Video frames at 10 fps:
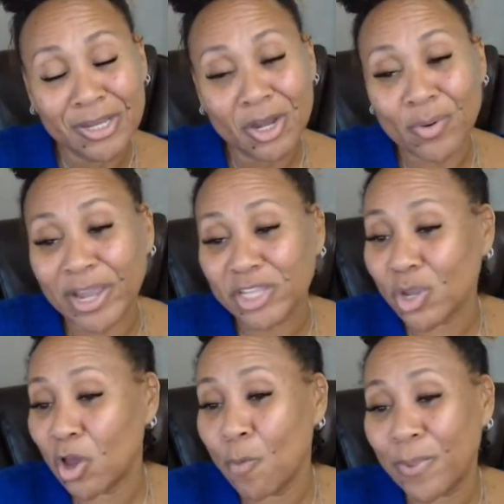All right, so
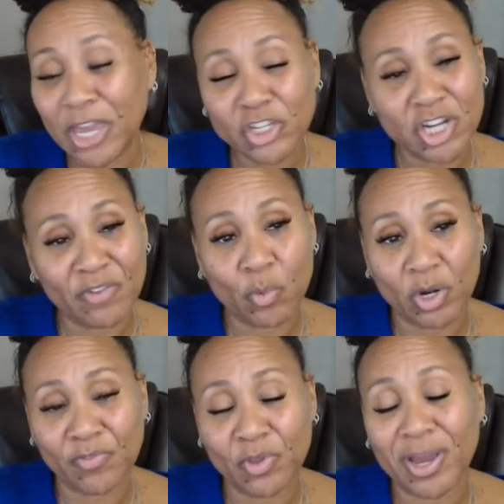I hope each and every one
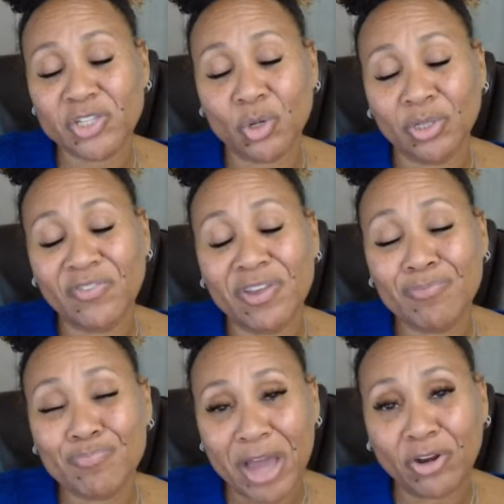of you guys are
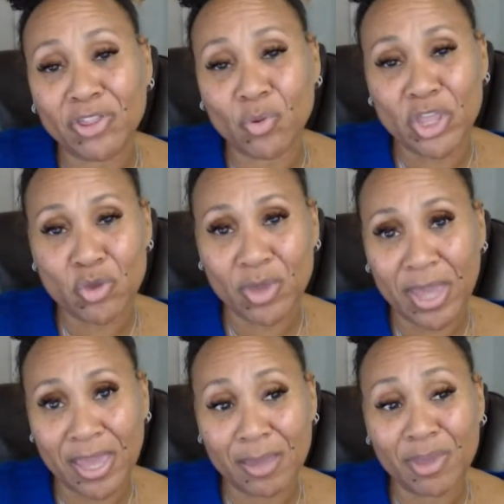leaving better than when you came.